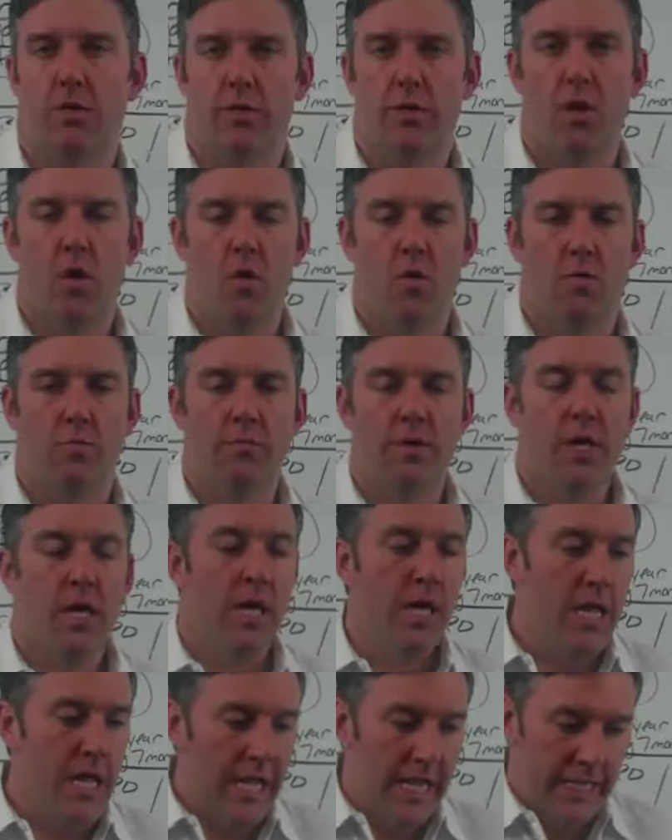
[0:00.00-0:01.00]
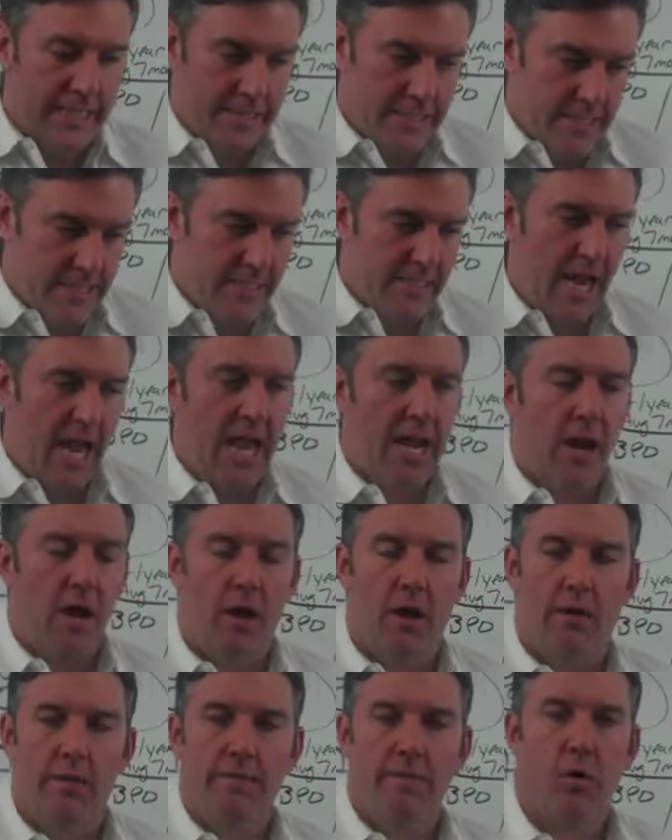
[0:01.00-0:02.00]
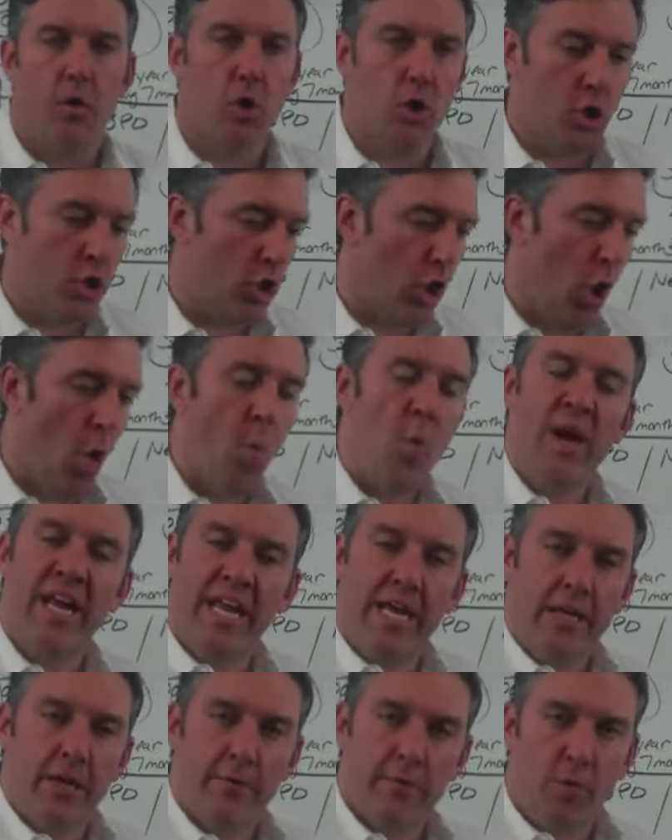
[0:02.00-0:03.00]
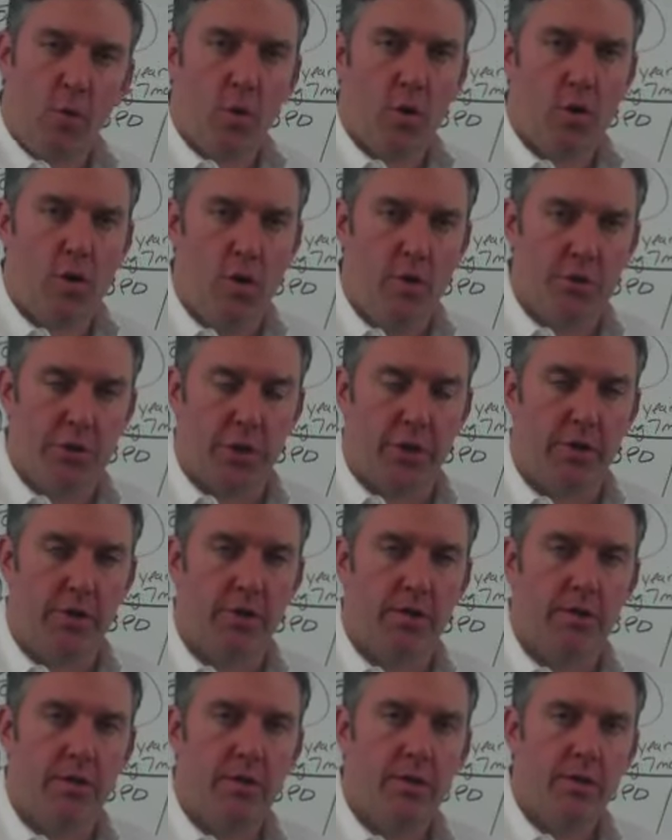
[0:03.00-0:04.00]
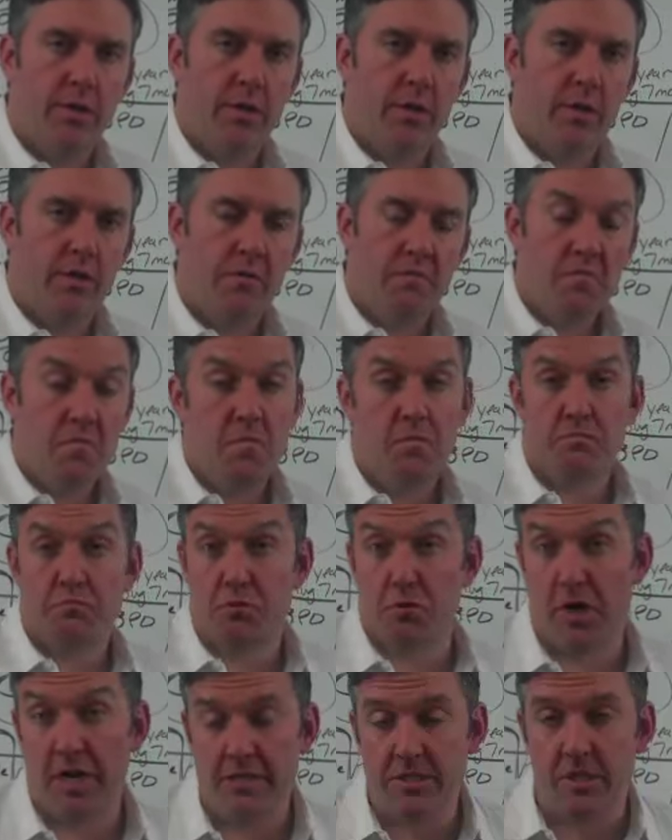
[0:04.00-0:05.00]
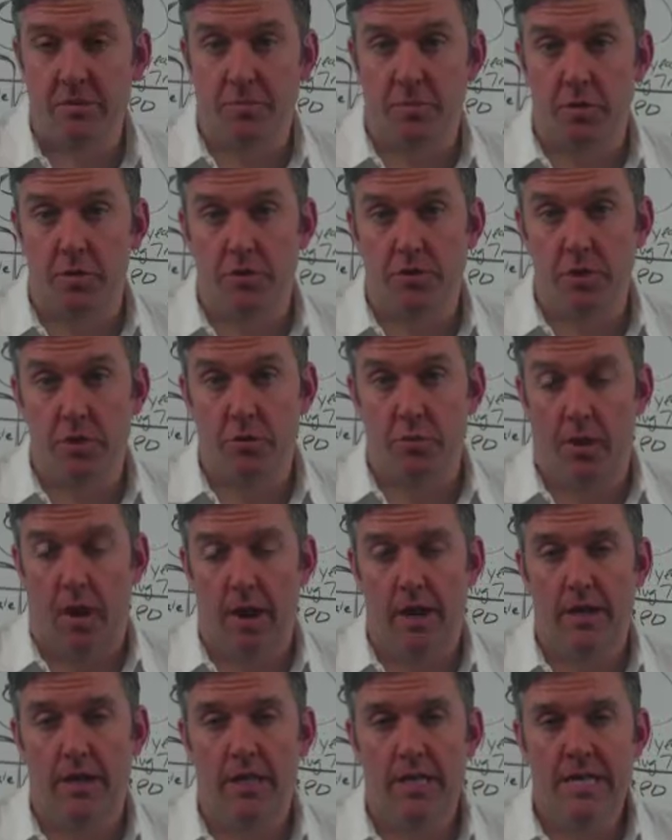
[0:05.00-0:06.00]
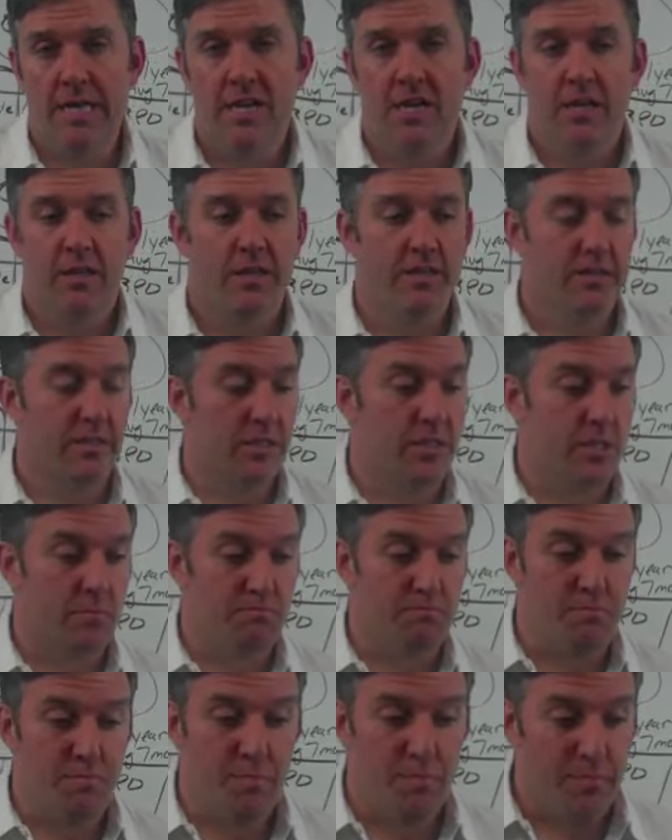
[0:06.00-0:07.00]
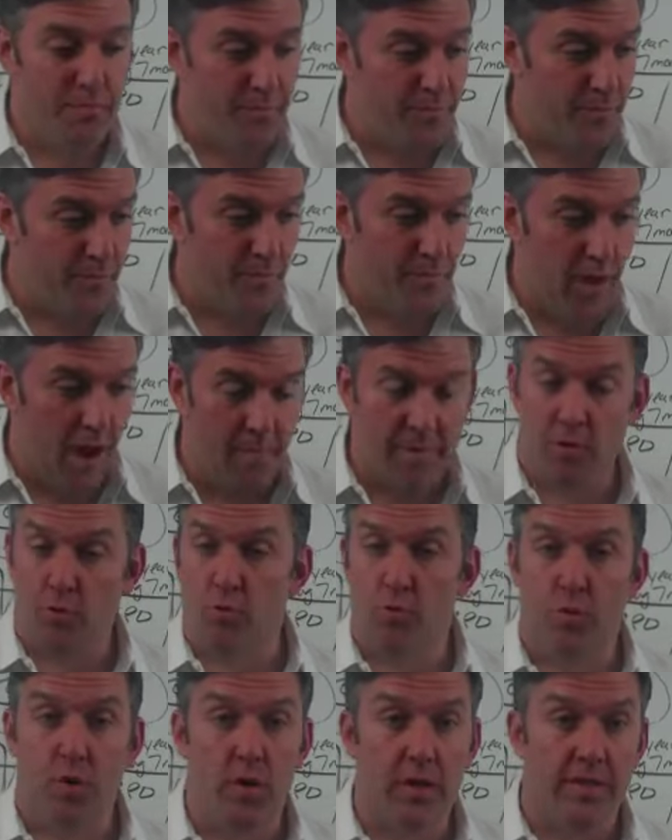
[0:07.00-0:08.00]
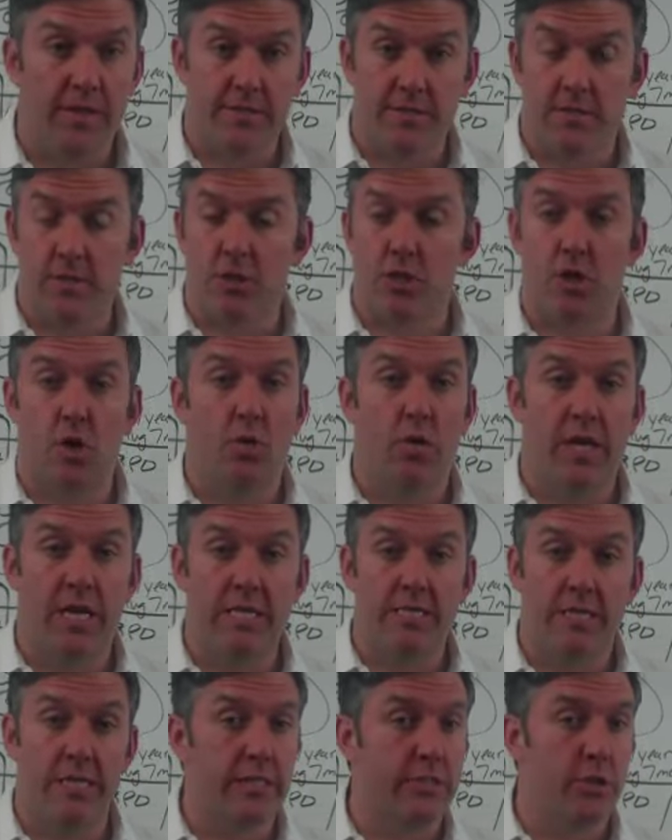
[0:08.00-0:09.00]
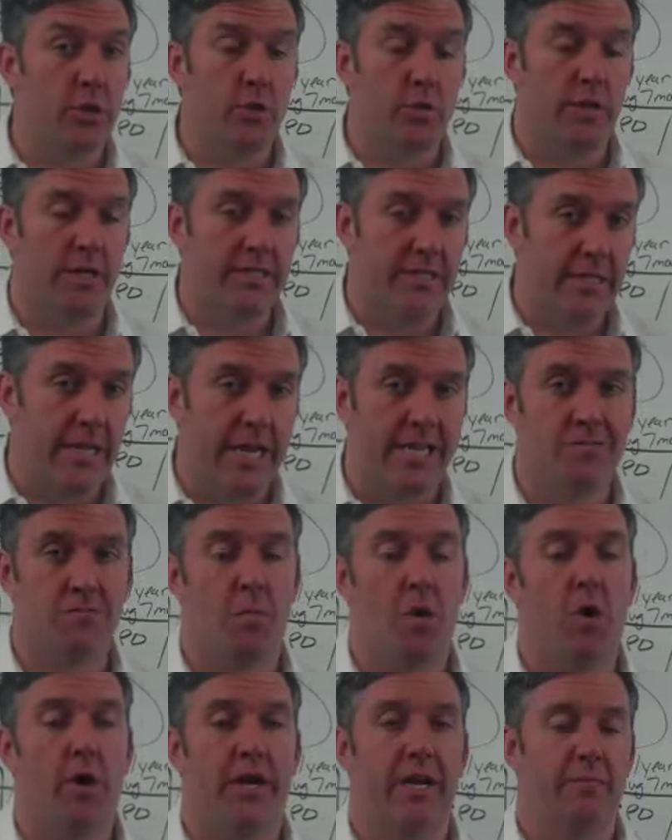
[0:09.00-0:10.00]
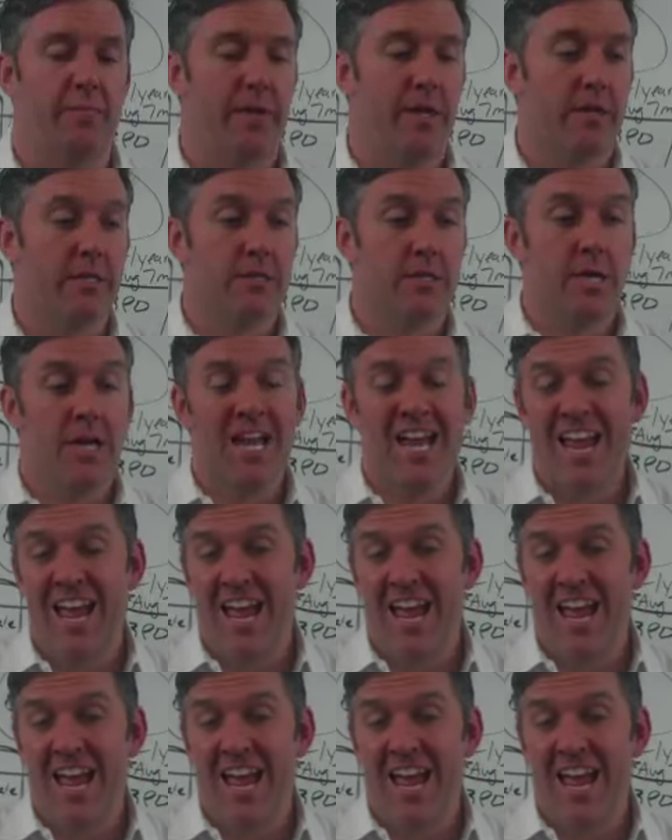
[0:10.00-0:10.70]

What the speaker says: their home instead of going into foreclosure. Pretty simple to do, right? This is so easy to do in today's market because